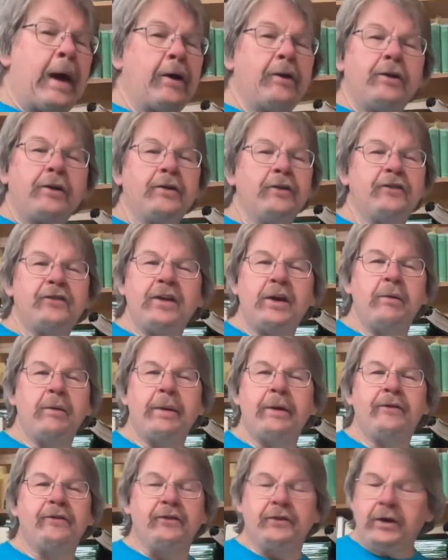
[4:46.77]
now you can see
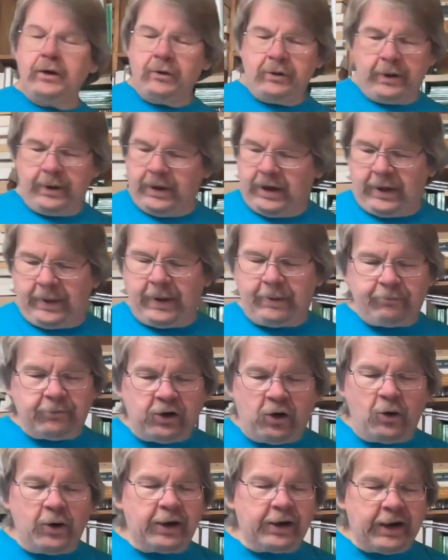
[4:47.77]
what he's doing. And I'm
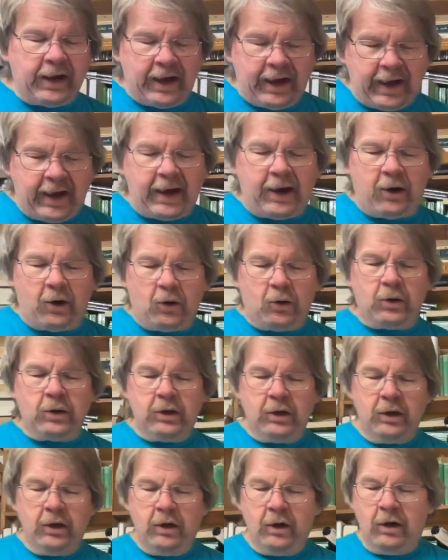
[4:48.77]
going, how
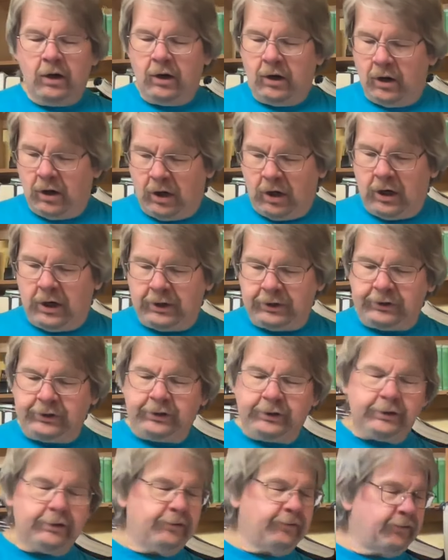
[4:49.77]

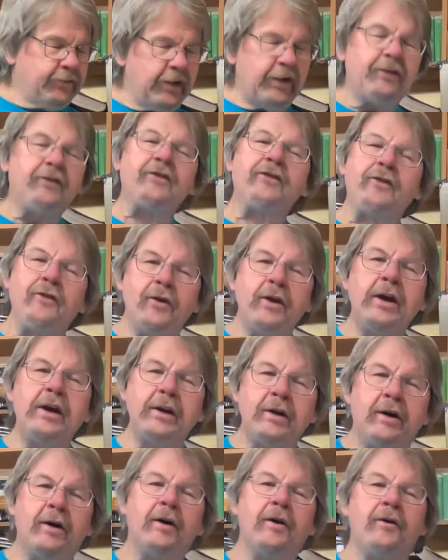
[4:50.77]
on this
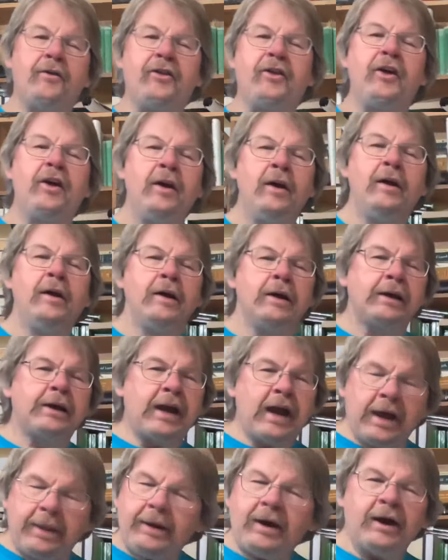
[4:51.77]
green earth
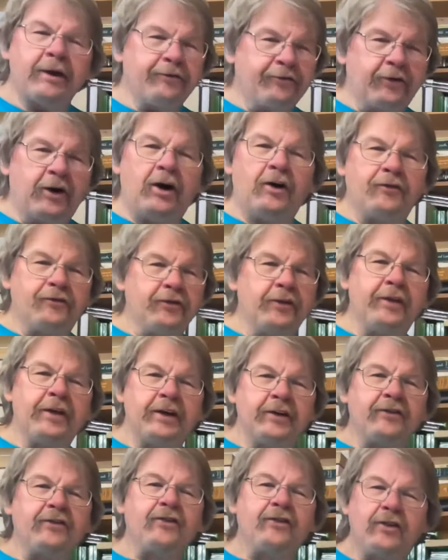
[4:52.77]
can I fall for
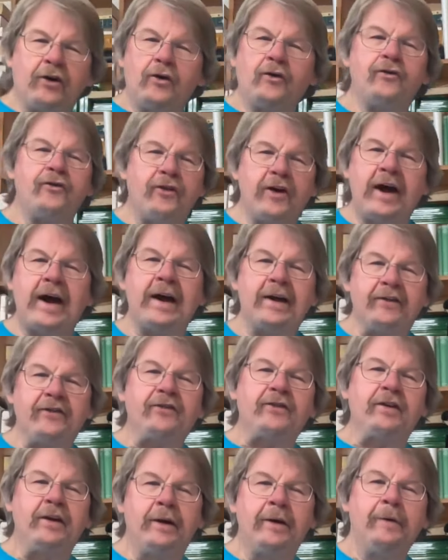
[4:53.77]
this so
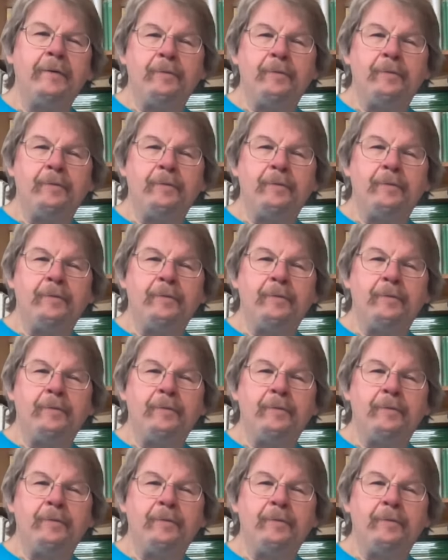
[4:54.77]
fast?